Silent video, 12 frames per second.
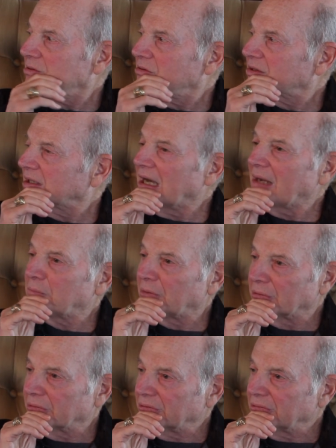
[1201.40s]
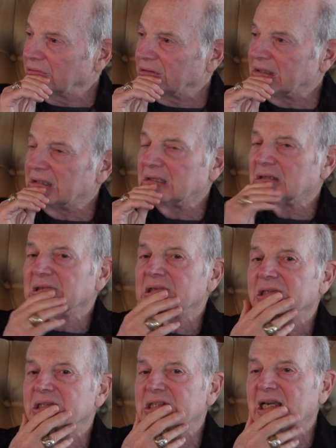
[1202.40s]
who's the yacht broker
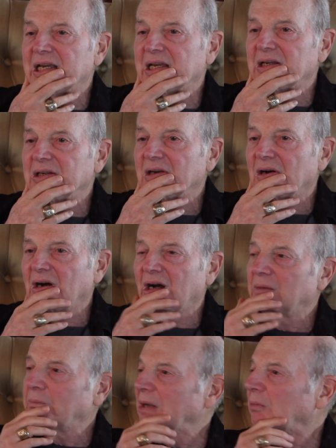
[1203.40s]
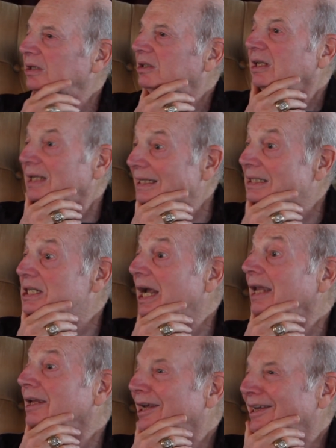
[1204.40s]
to say, oh, by the way, do you need a
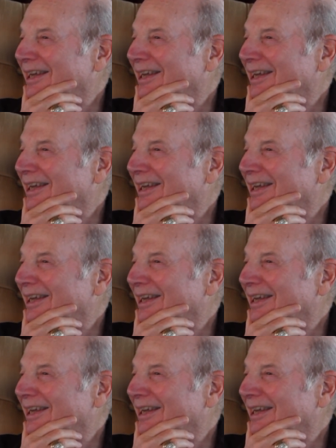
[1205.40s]
jet?